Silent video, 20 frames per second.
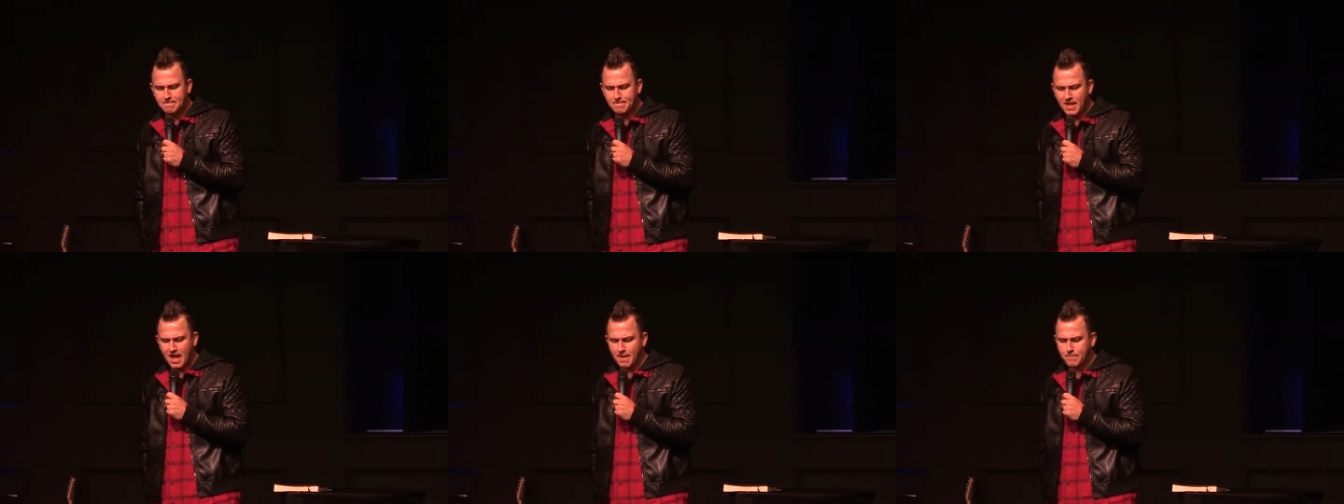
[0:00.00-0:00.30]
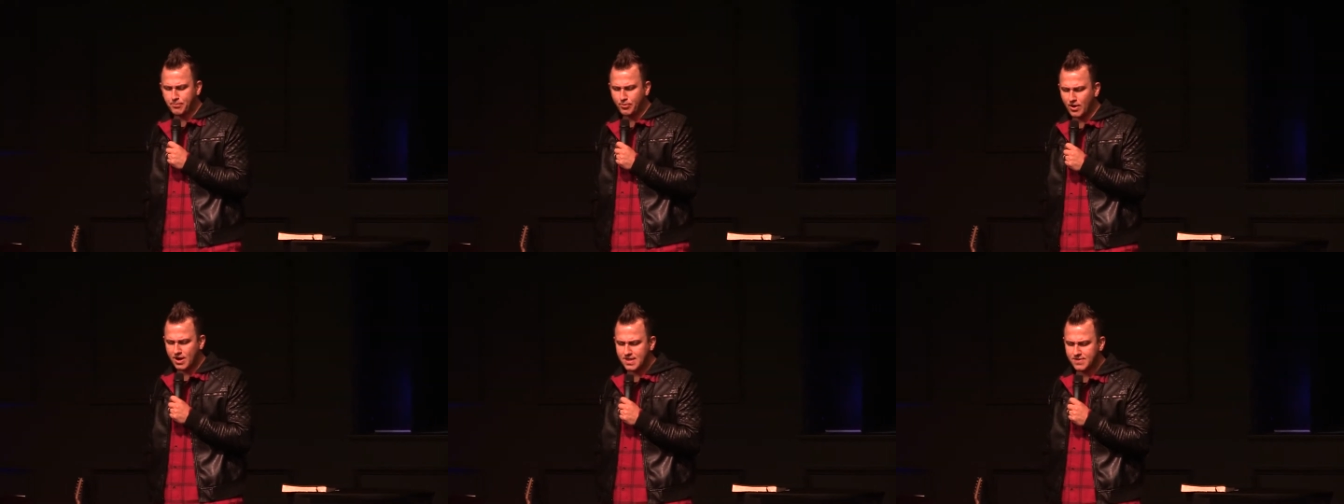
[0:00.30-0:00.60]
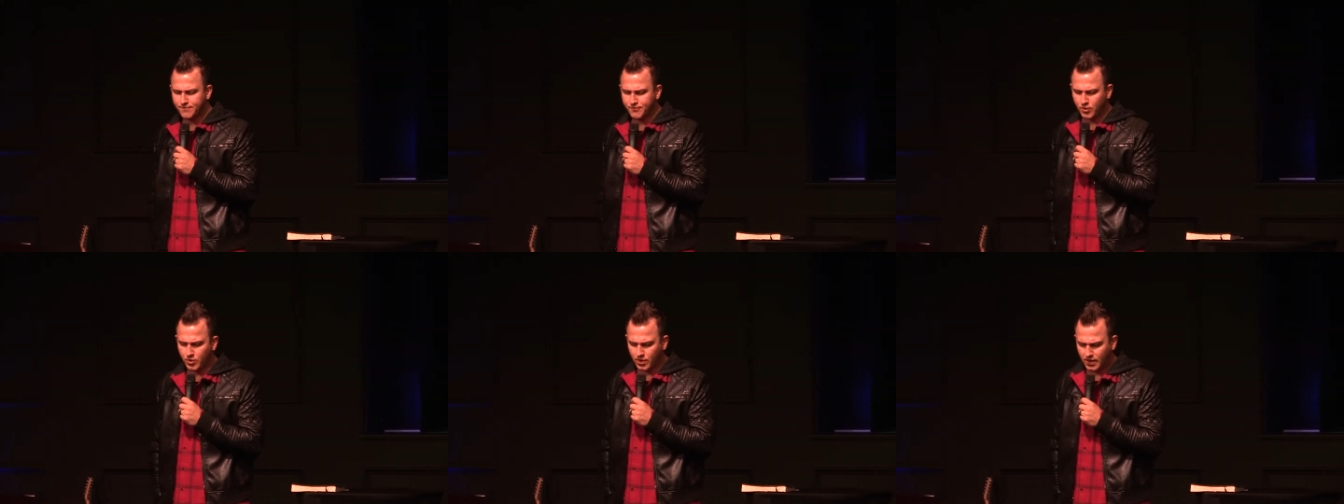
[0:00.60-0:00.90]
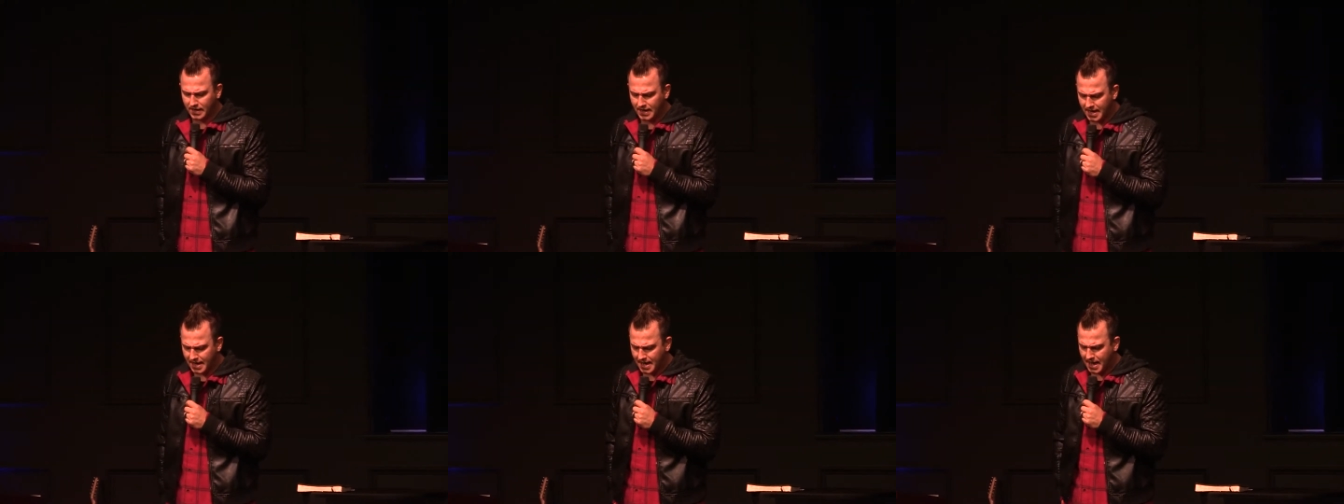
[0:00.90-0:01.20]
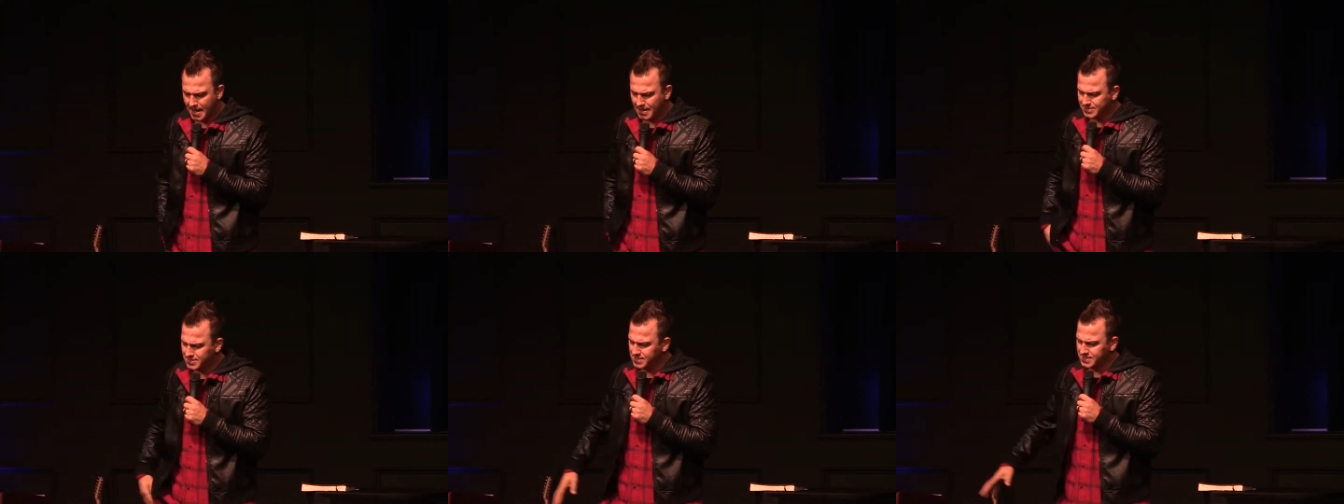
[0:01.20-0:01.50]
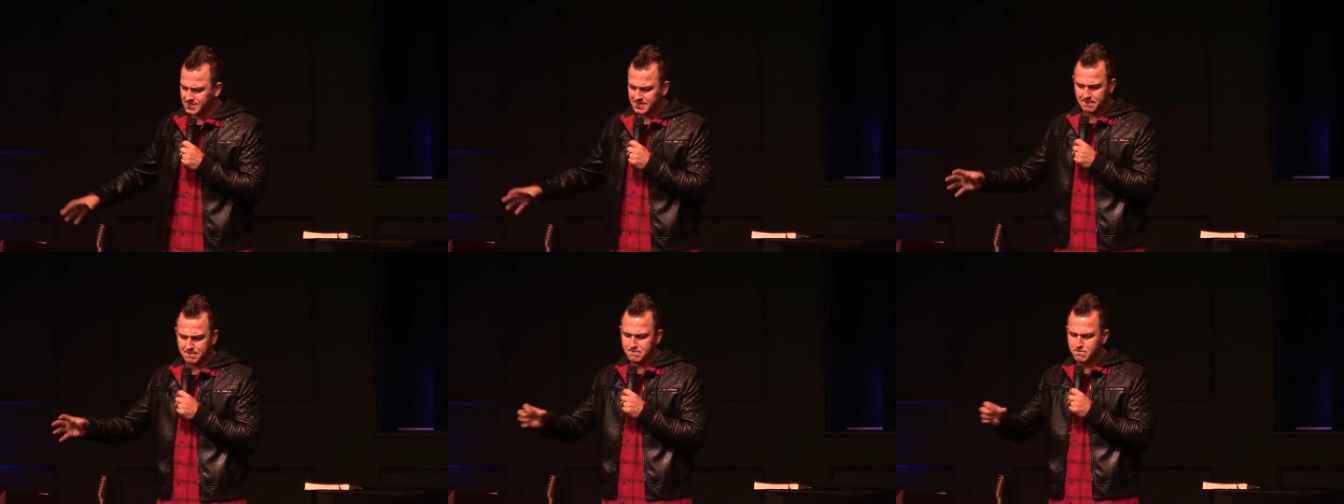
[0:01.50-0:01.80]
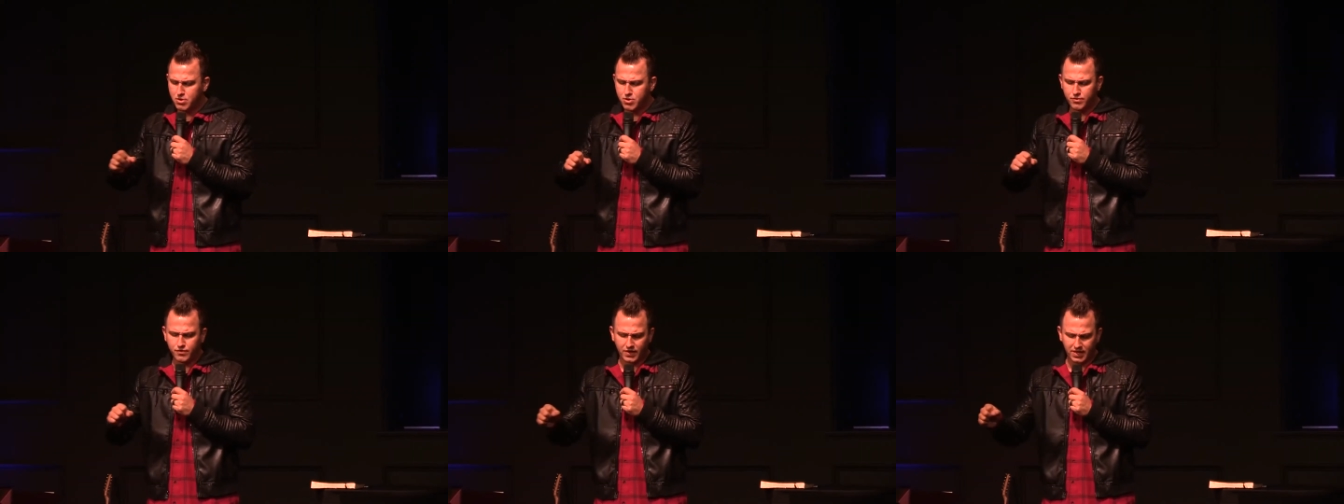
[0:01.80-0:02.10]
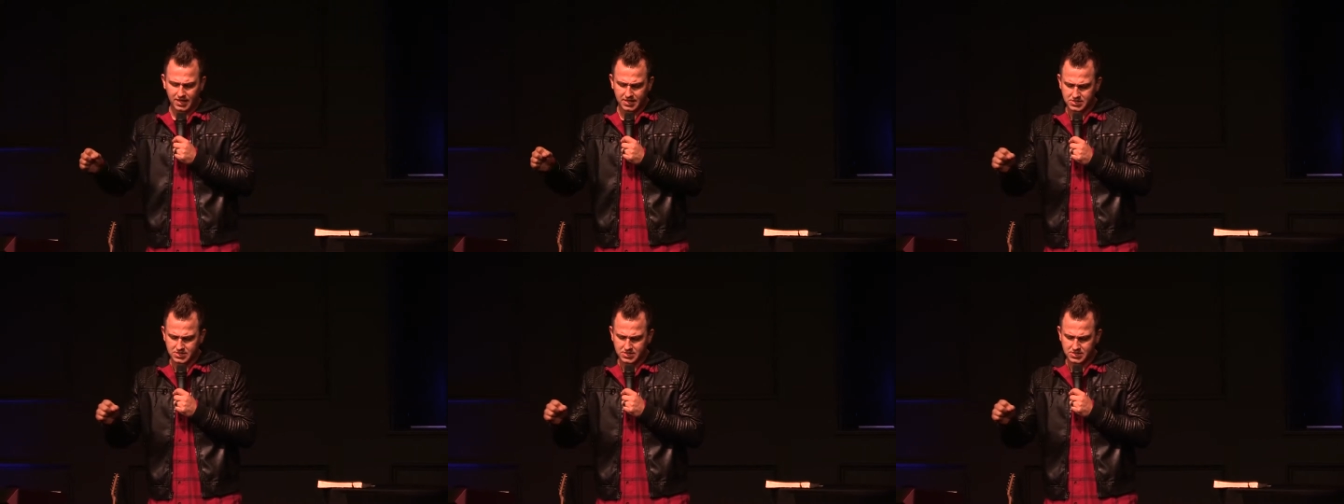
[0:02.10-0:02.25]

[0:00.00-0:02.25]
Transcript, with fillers: I pray for a, just a moving,